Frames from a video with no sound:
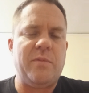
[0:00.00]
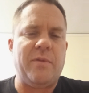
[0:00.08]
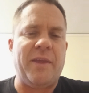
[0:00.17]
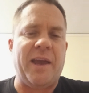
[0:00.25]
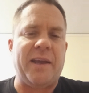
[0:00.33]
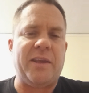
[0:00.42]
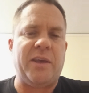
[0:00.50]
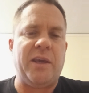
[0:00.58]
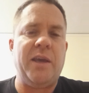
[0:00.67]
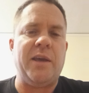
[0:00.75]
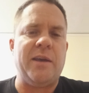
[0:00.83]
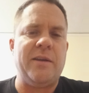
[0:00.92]
that
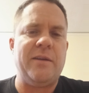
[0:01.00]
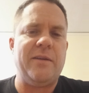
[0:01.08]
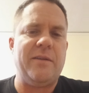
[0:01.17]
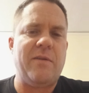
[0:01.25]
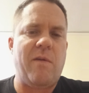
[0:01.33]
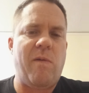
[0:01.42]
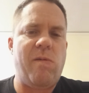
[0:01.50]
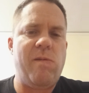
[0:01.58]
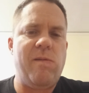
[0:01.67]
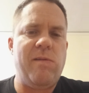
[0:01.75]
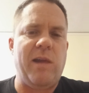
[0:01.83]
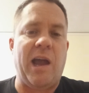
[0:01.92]
kid
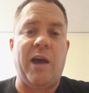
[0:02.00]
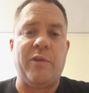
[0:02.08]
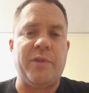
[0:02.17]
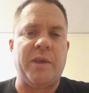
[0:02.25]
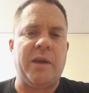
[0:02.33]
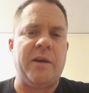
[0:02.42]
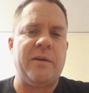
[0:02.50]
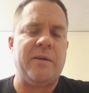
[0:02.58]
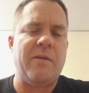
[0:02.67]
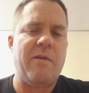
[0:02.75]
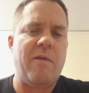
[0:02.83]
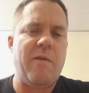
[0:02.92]
out there